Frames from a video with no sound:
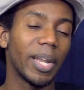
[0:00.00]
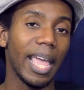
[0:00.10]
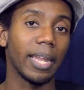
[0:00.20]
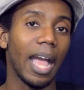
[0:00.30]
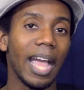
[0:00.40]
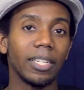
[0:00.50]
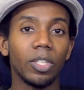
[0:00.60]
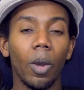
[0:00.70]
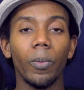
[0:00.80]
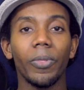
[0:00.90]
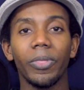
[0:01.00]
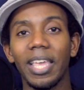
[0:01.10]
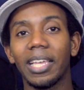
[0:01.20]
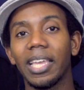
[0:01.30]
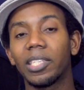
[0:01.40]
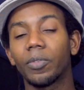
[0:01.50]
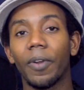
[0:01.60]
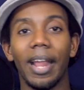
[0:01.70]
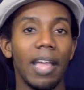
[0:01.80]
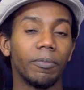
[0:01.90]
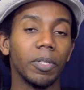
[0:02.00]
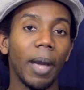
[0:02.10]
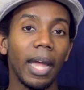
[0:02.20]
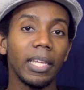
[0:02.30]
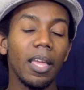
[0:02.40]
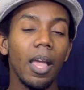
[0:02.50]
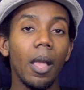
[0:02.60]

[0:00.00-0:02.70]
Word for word: But again, I don't think it's for everybody